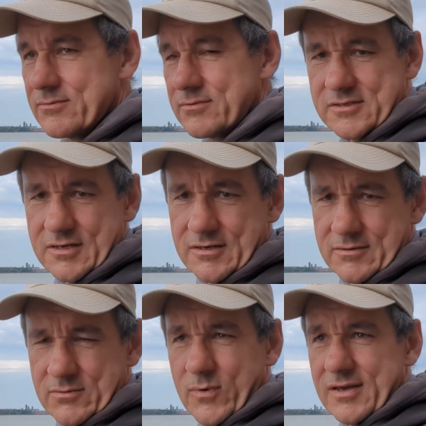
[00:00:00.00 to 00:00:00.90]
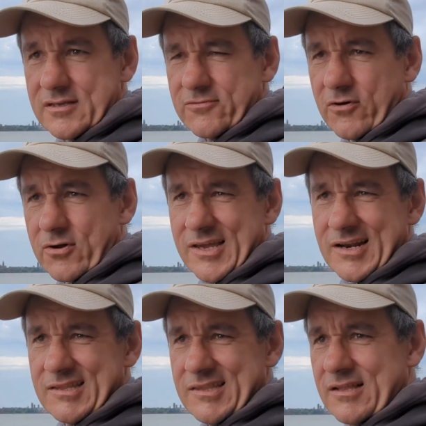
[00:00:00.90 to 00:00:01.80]
It's Wales 4,
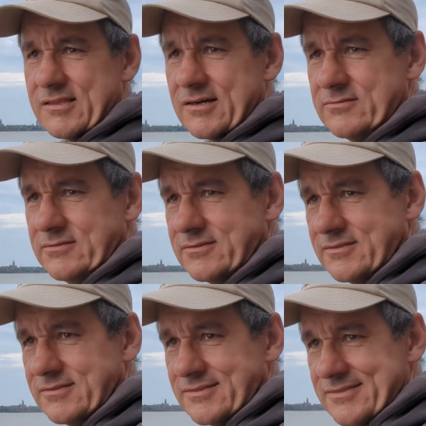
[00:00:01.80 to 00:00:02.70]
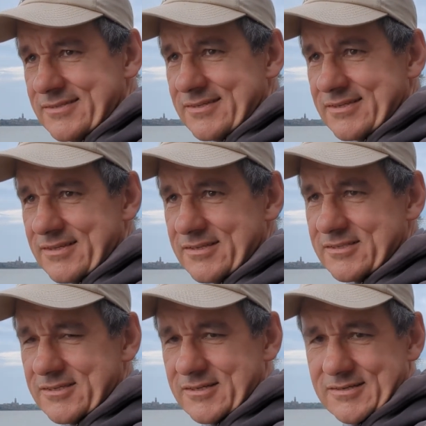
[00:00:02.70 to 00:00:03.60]
England 0 now.
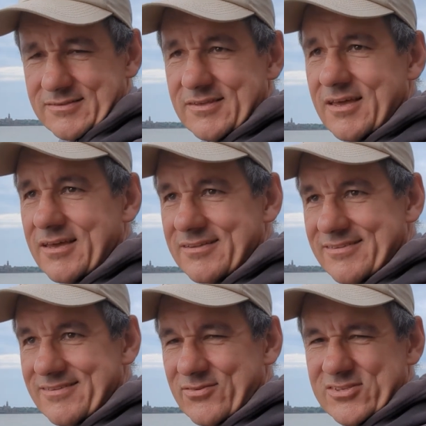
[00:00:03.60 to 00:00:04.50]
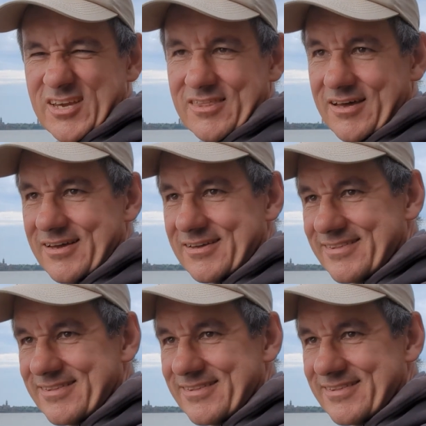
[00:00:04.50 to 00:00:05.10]
It's, yeah, we'll take that.